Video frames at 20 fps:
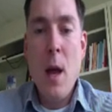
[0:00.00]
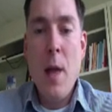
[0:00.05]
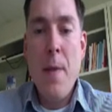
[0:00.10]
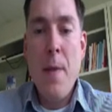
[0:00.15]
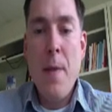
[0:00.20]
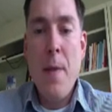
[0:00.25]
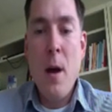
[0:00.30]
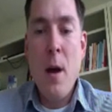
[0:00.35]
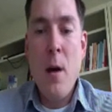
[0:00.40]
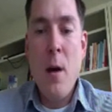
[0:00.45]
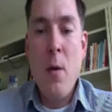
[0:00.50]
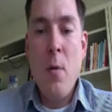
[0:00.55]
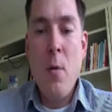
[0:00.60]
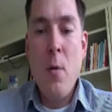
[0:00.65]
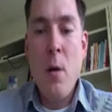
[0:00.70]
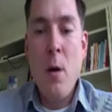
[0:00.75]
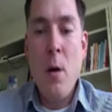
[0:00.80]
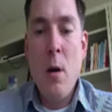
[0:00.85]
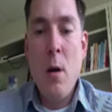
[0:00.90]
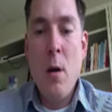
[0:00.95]
And now
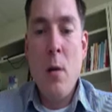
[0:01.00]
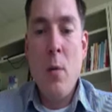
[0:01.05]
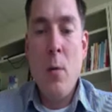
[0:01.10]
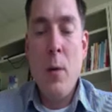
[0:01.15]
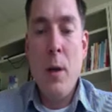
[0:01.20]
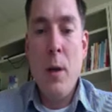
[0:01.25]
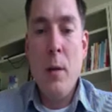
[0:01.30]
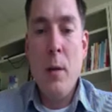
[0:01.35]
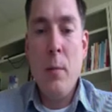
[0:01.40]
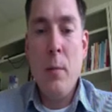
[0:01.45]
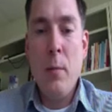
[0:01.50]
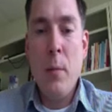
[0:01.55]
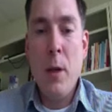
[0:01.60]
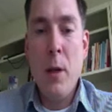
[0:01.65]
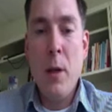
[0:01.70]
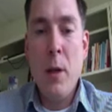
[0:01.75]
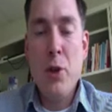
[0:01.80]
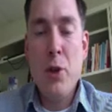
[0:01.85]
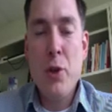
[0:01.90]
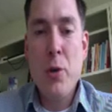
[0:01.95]
we can
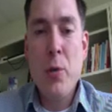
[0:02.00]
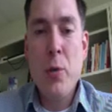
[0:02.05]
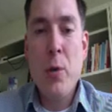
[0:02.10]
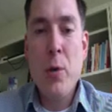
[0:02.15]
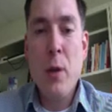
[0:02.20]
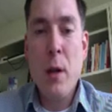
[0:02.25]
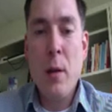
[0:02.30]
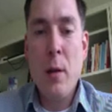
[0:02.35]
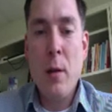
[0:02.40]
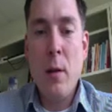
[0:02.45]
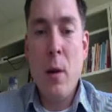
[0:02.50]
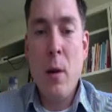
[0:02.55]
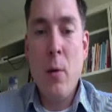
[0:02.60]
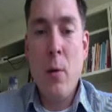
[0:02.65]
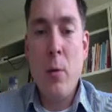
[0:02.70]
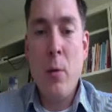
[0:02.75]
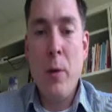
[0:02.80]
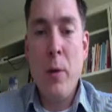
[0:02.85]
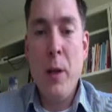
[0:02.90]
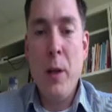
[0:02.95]
make sure that
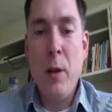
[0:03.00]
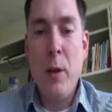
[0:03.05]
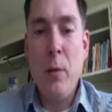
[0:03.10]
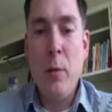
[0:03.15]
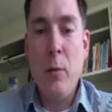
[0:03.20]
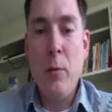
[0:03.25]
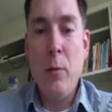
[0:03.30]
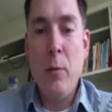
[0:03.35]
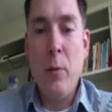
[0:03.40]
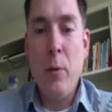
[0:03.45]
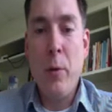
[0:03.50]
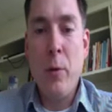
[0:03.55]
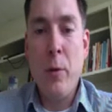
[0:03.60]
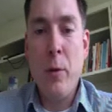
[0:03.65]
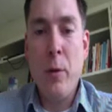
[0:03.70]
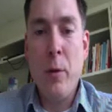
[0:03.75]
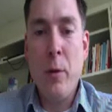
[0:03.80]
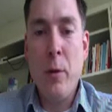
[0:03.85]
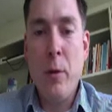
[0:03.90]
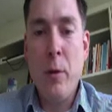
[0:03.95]
our recode
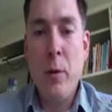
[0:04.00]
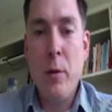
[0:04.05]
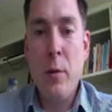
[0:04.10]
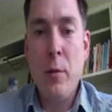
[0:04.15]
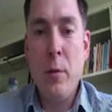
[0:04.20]
worked.